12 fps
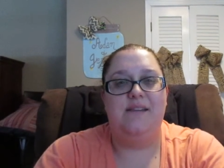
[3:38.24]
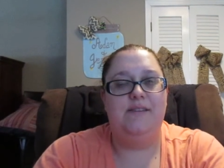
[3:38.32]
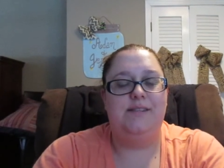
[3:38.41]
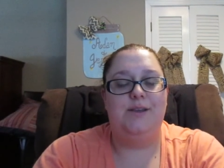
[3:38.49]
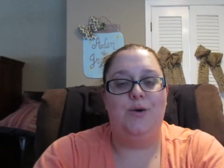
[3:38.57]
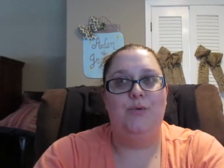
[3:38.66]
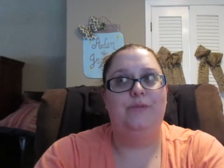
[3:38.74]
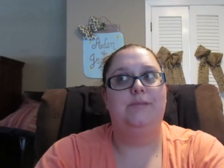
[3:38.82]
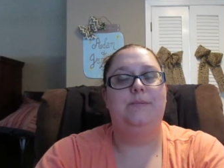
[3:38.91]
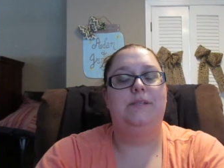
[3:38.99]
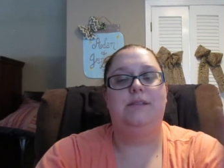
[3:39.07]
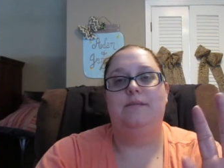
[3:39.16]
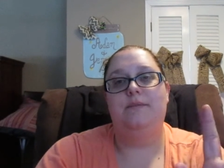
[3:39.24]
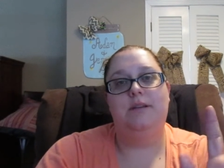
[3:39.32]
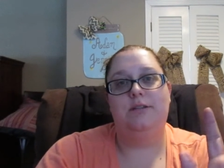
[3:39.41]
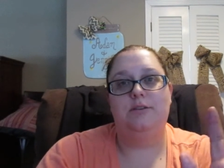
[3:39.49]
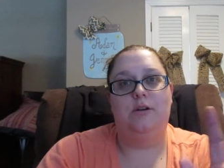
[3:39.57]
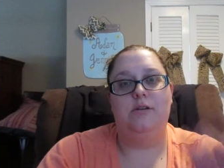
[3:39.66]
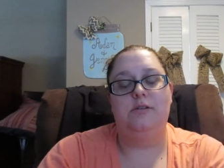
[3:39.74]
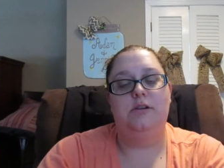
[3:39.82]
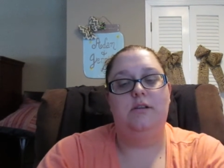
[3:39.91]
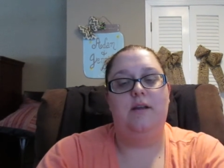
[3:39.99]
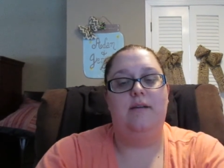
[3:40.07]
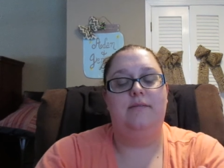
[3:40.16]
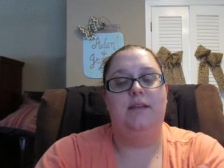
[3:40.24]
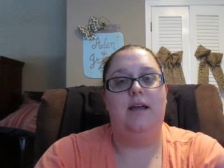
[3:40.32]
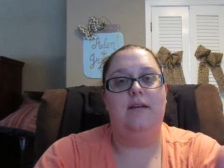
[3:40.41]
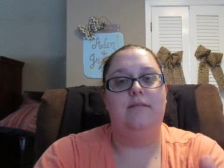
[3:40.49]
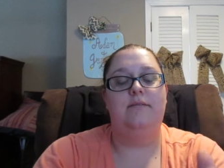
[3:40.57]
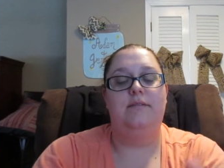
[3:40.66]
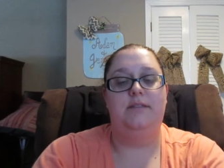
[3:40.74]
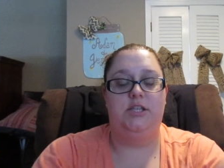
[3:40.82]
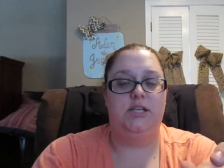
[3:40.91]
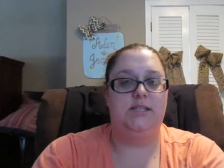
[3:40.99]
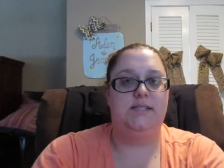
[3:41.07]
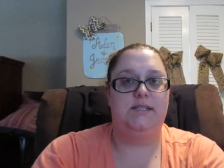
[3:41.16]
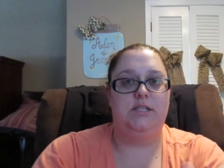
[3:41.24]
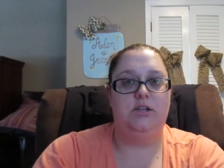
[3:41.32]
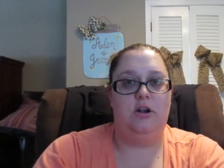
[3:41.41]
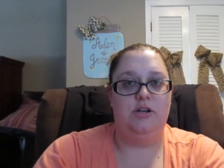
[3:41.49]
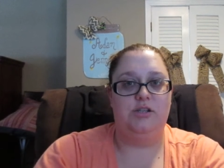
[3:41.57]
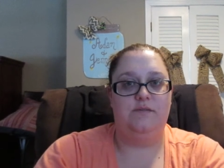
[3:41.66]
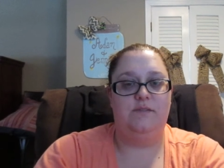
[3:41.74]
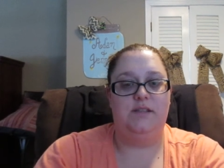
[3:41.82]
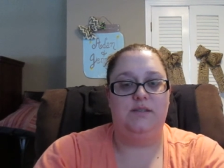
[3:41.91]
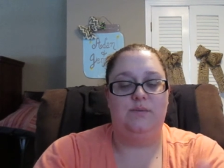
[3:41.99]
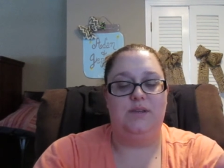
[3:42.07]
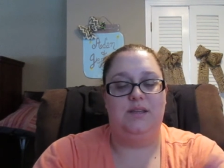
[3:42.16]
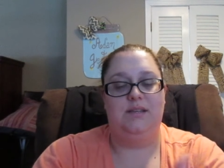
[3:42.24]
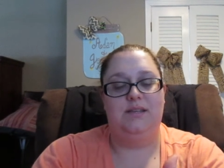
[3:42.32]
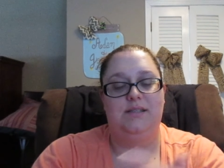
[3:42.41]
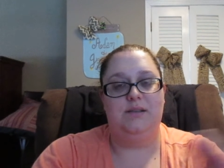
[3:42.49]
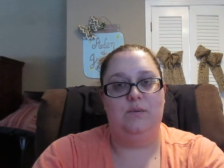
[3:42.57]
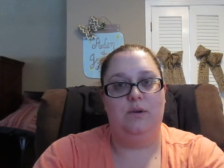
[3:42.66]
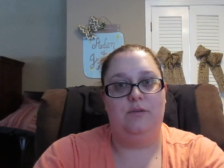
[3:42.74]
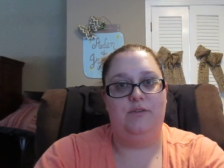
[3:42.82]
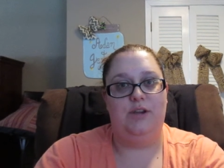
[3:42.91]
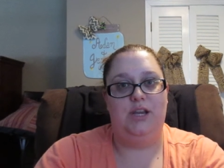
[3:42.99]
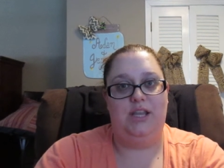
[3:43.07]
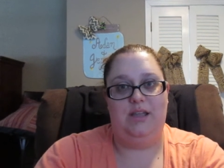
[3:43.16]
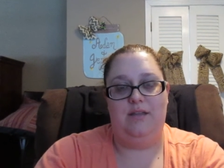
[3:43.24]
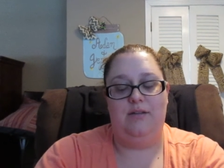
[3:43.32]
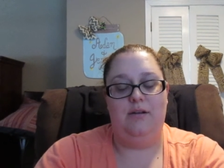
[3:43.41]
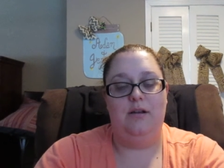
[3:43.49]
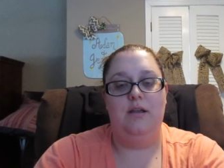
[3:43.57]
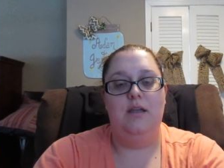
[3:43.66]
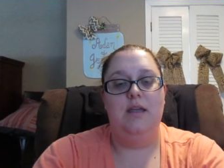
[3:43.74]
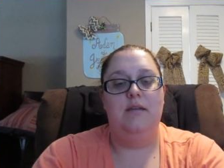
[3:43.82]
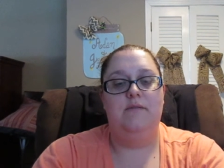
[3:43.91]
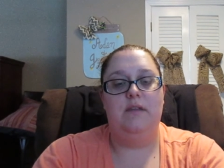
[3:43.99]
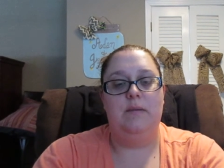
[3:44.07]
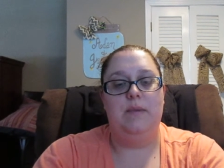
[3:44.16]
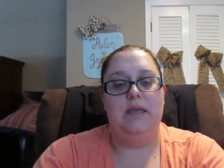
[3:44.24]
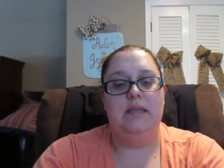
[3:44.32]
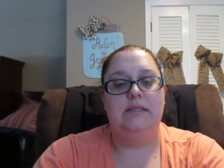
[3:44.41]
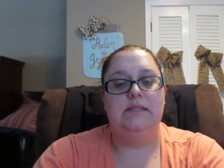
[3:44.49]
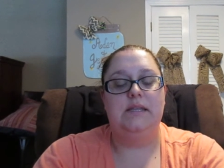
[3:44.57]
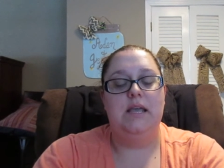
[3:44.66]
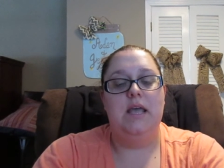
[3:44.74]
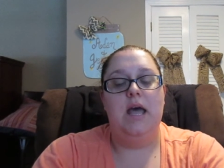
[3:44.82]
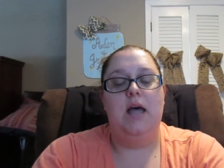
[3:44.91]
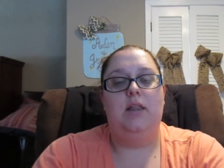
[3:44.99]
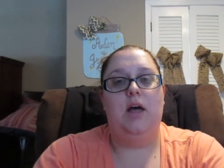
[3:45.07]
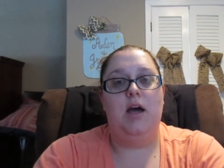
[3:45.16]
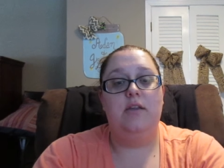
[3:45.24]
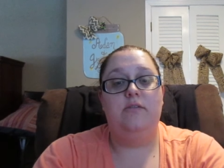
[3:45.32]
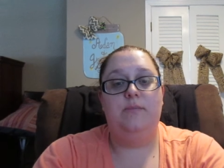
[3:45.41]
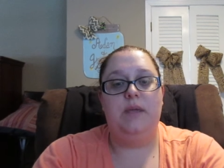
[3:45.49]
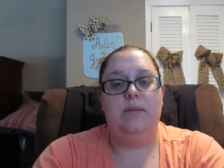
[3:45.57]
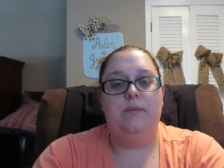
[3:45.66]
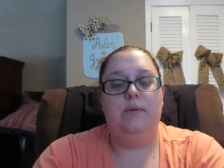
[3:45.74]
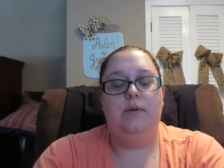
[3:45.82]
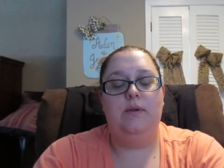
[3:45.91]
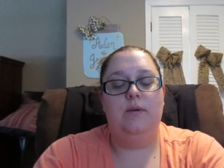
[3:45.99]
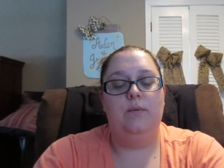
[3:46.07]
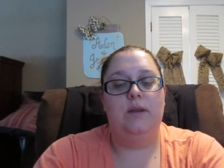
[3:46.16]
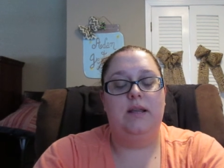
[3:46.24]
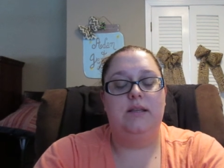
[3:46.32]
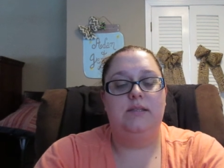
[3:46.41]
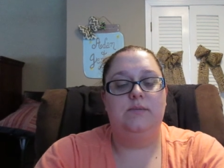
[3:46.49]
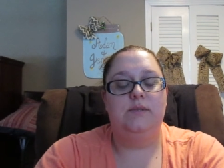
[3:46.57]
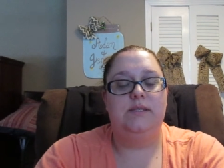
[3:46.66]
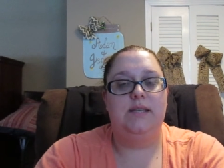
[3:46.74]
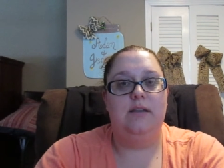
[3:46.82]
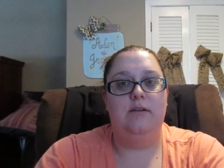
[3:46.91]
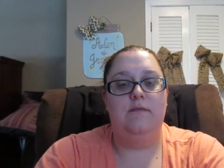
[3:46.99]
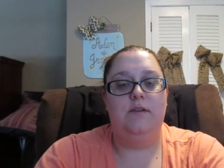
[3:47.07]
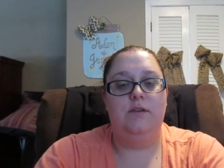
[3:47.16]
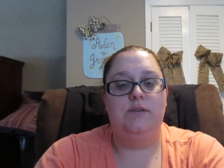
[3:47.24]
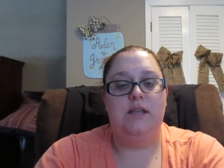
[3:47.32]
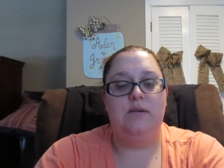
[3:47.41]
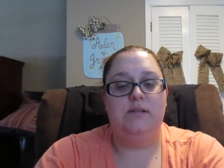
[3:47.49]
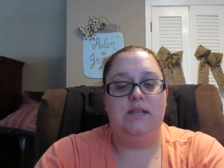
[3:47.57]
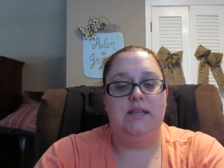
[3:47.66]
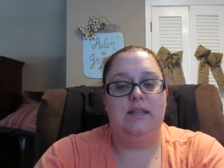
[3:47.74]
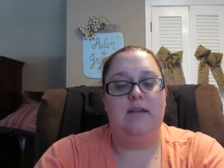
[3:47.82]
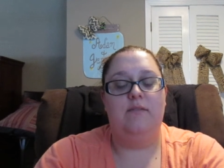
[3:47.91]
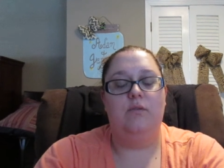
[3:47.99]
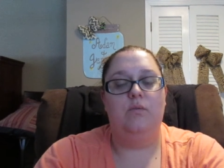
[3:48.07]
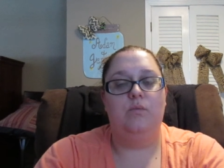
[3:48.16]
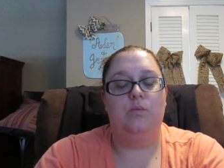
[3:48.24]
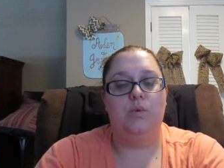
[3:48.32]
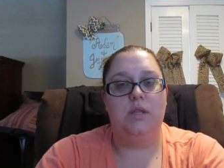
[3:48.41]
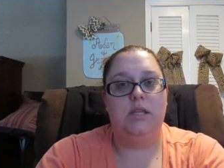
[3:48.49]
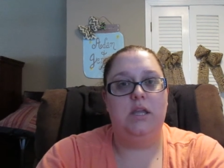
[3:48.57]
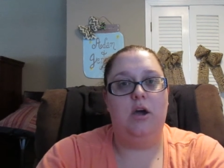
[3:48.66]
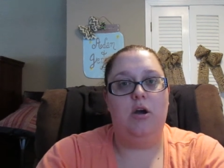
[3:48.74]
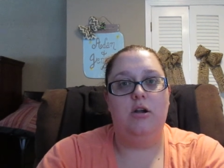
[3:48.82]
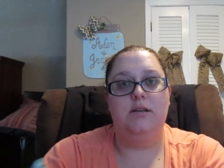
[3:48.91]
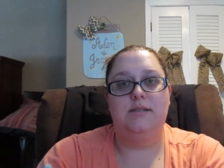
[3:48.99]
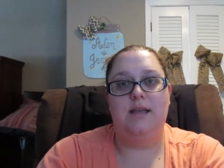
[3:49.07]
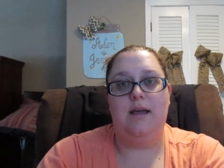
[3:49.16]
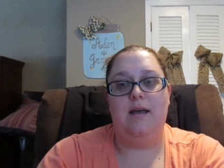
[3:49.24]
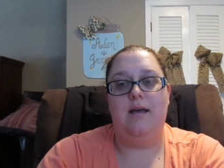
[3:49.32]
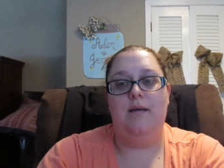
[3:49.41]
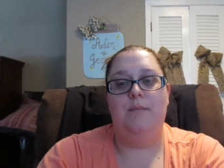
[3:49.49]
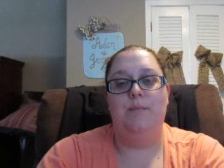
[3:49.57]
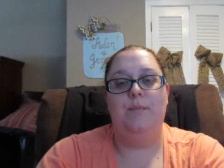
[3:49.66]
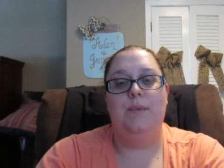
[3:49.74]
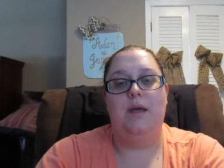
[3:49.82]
its own specific charger. You have to have just the charger for this one. It doesn't work for any other Fitbits. A lot of people, when I was seeing reviews, they were saying they have a really hard time